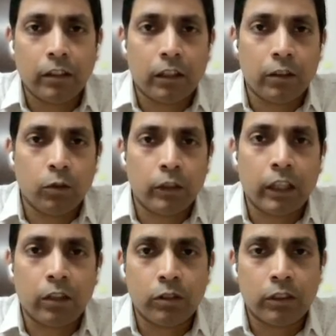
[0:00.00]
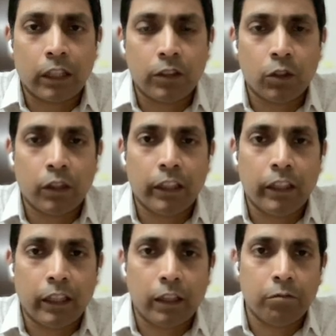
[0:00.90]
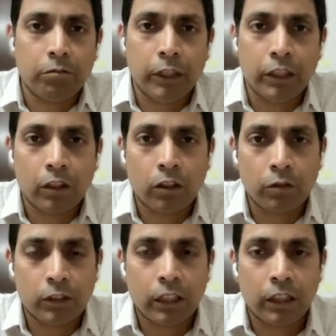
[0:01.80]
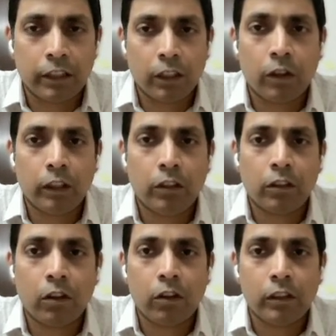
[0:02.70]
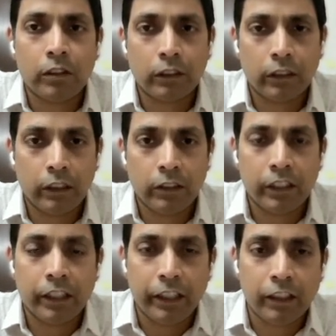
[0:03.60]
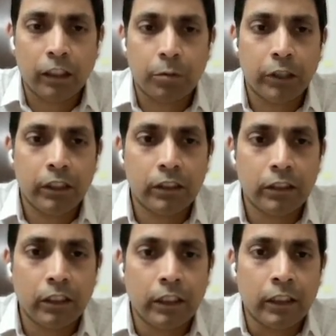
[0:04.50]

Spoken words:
NoteTaker would start joining and MeetRecord would start recording your calls, generating summaries.